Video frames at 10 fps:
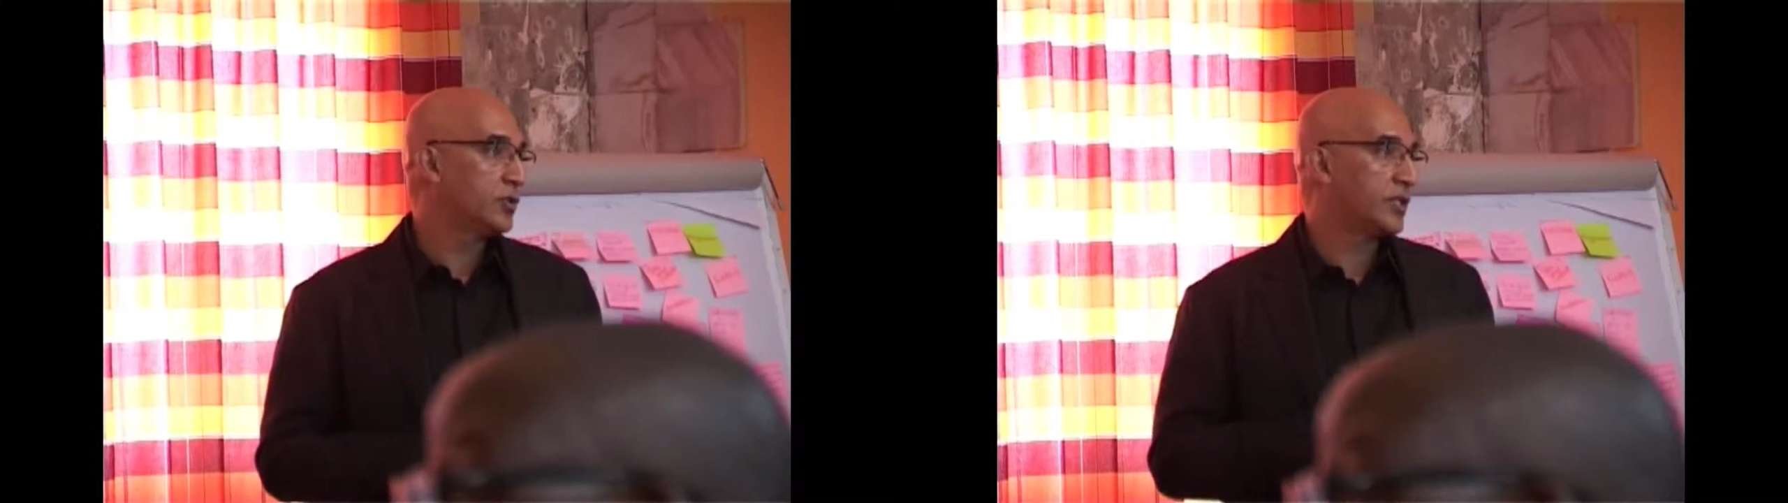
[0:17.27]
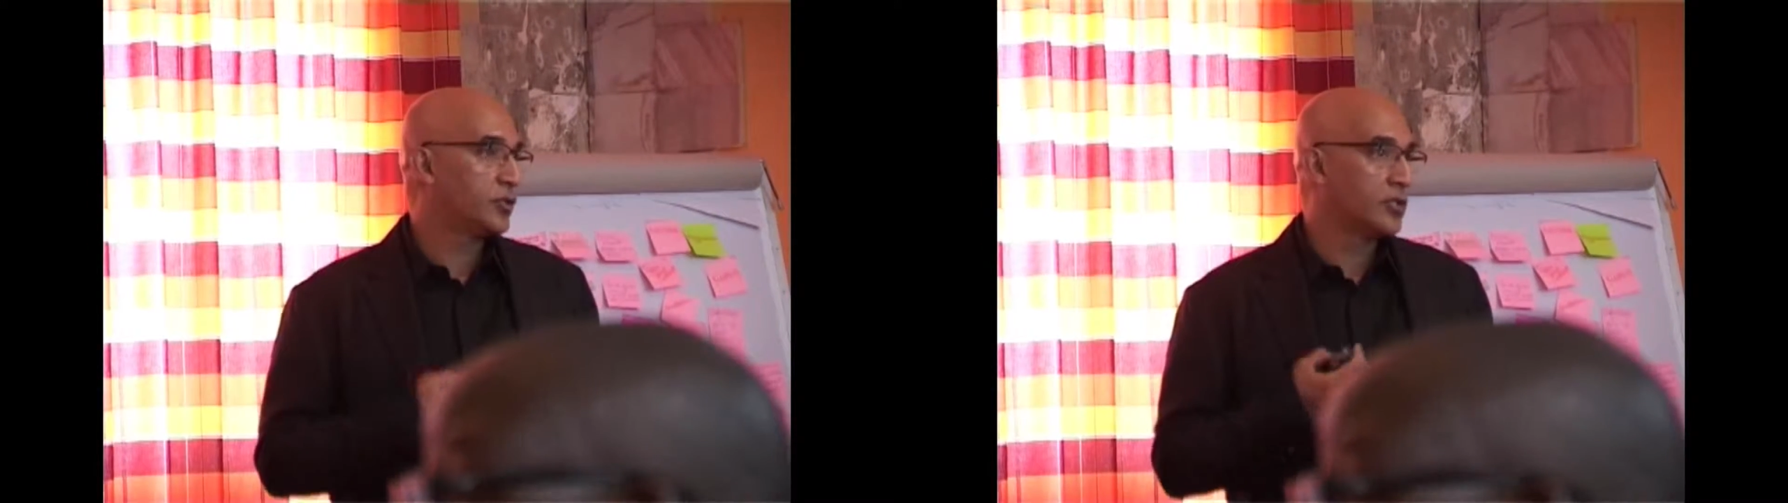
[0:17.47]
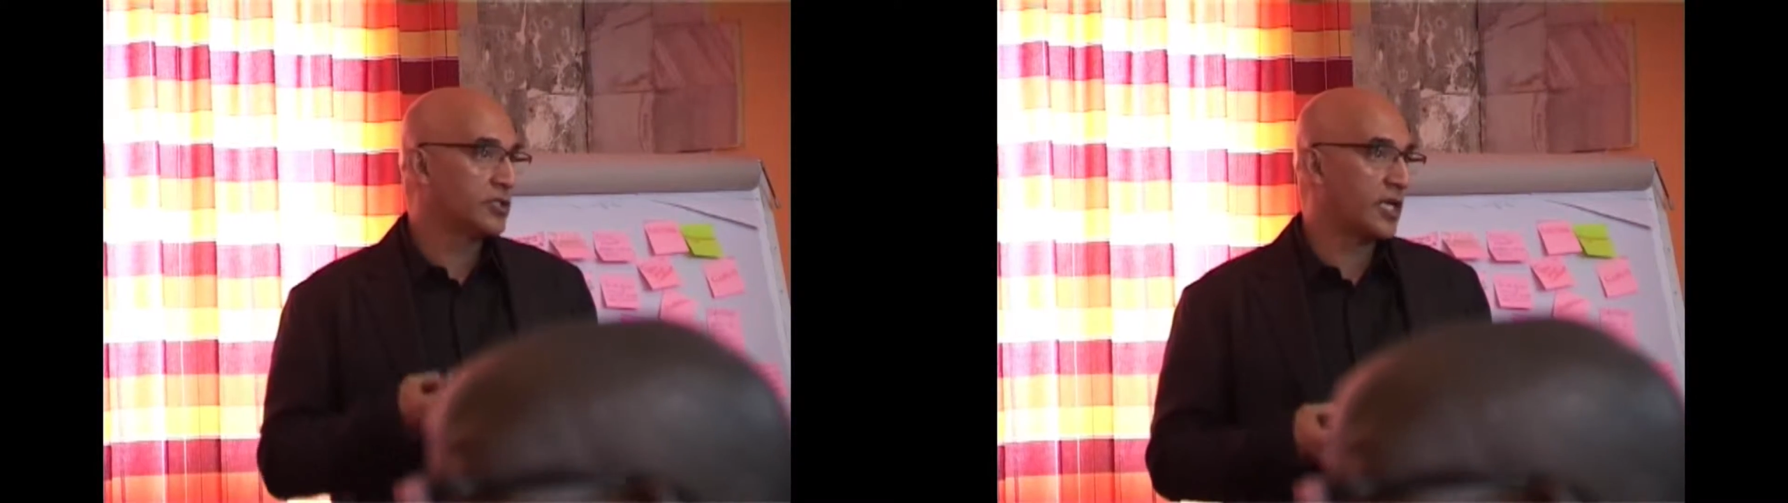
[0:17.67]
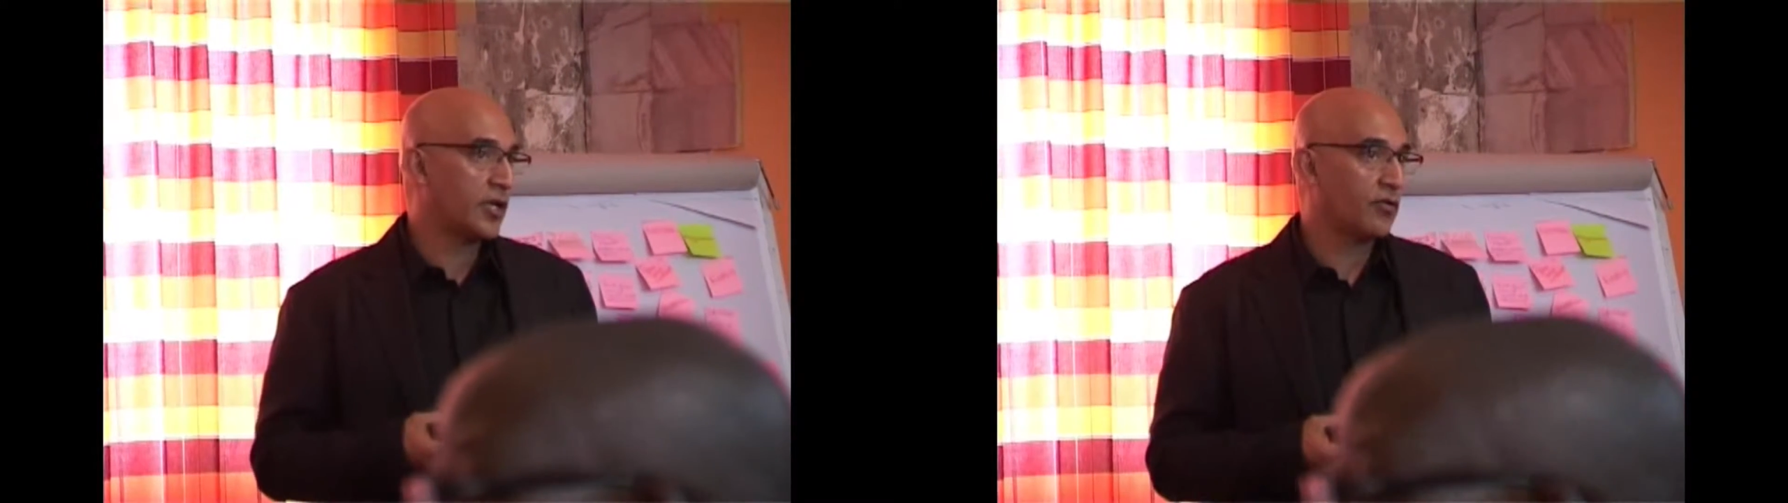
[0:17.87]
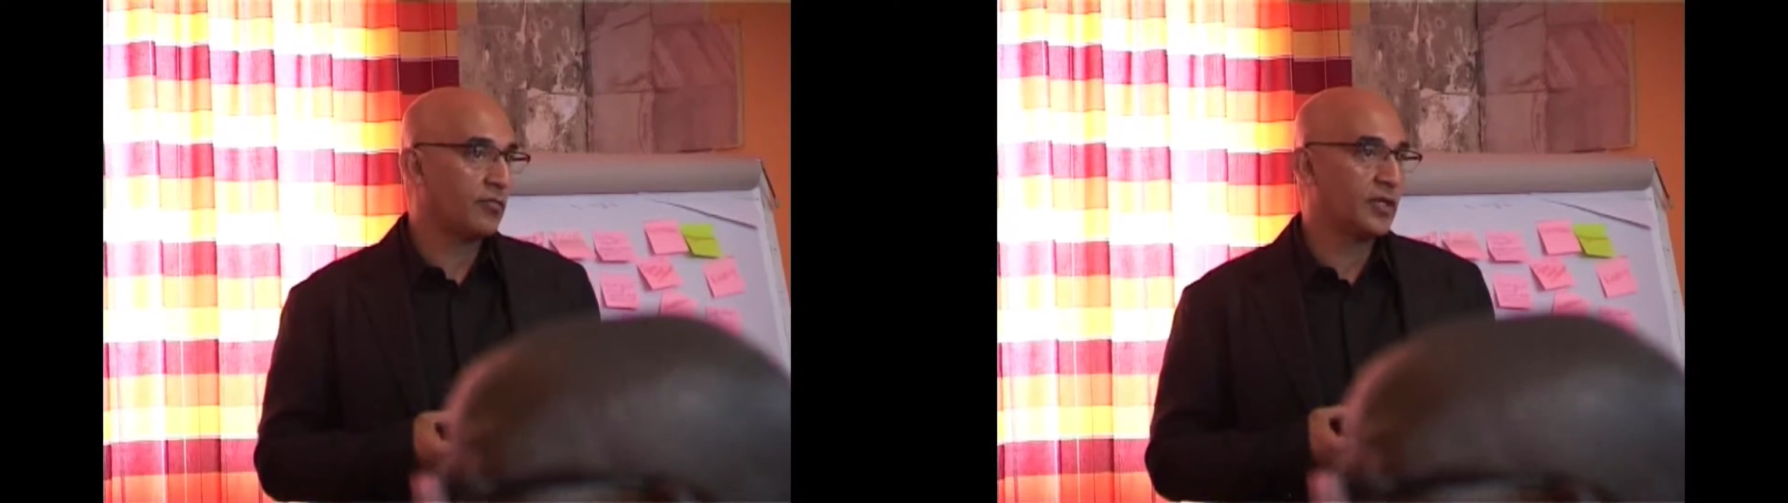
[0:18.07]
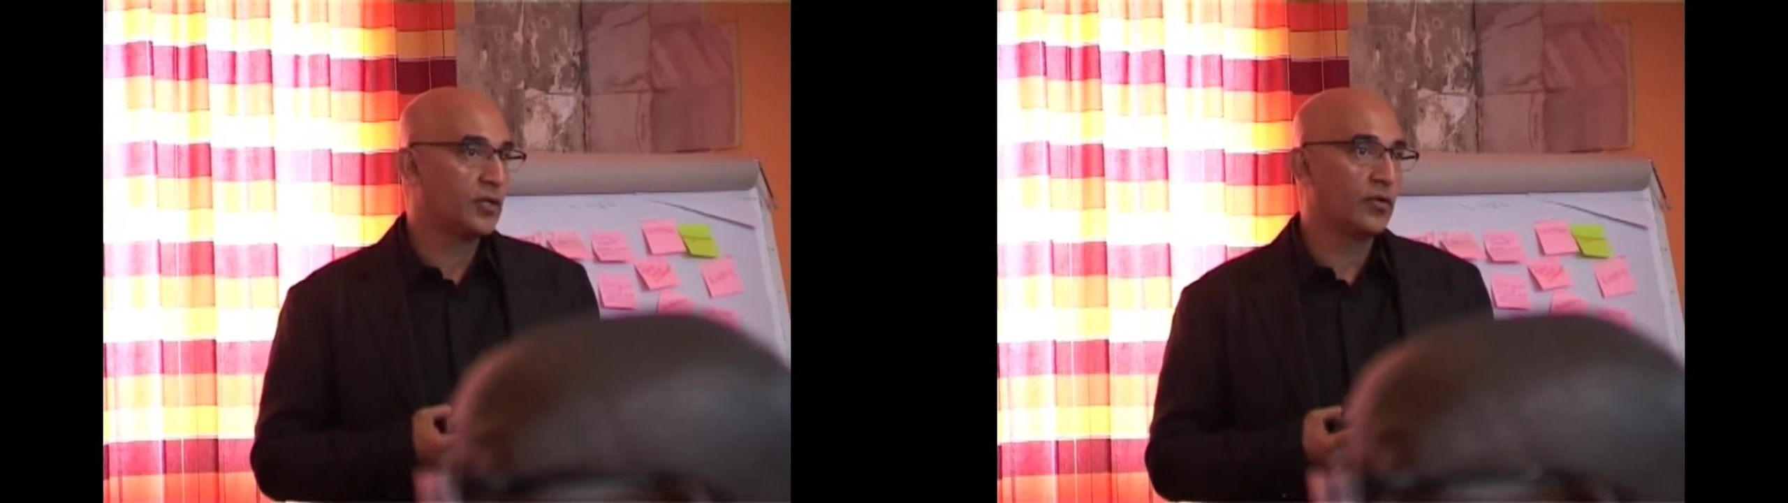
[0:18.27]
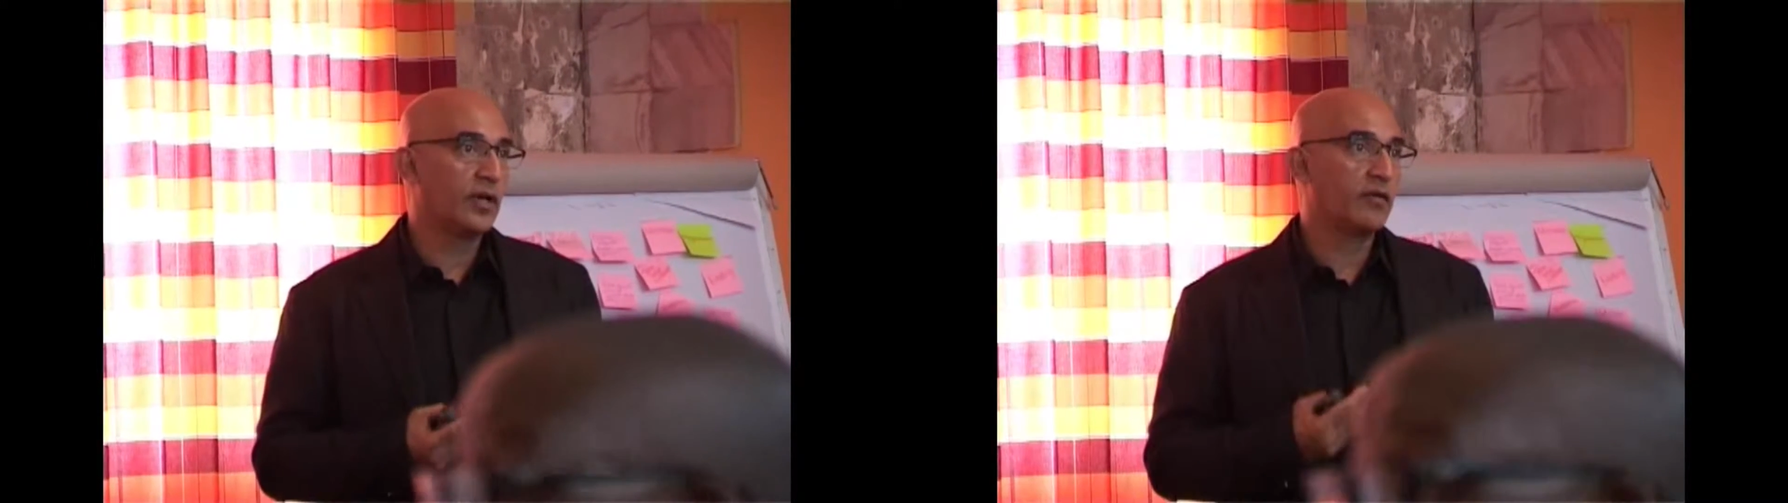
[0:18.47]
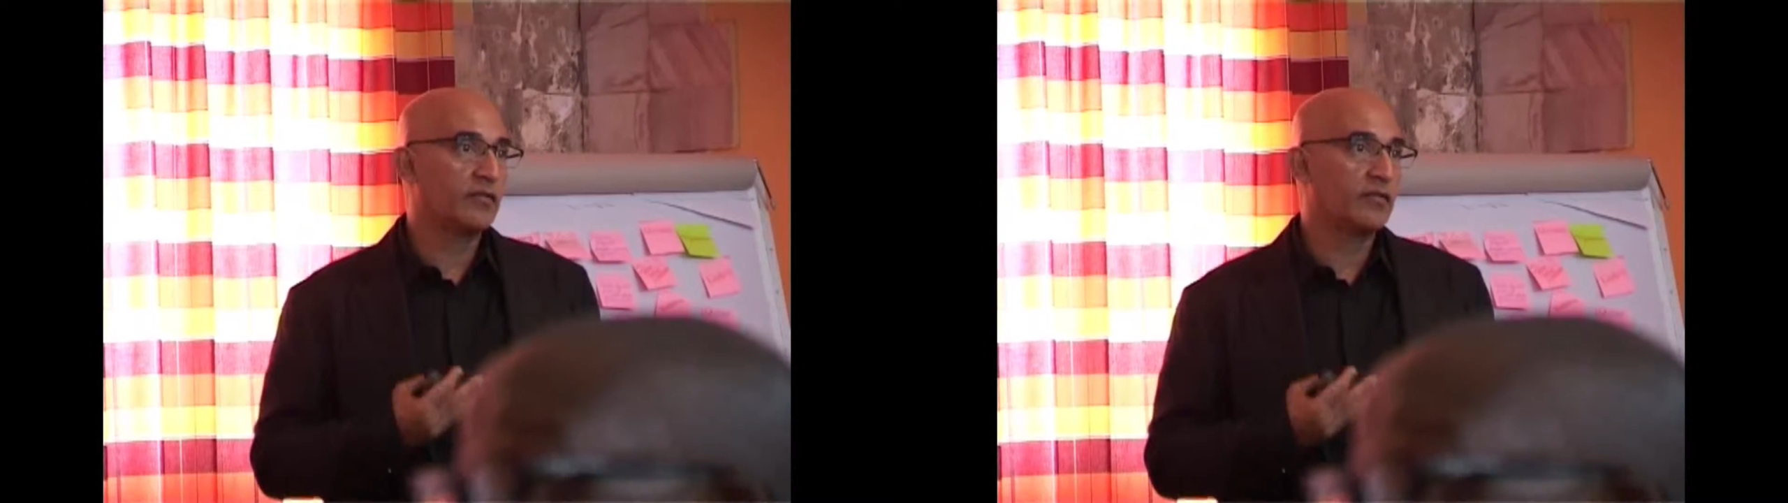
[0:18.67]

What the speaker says: the tools that you've been doing,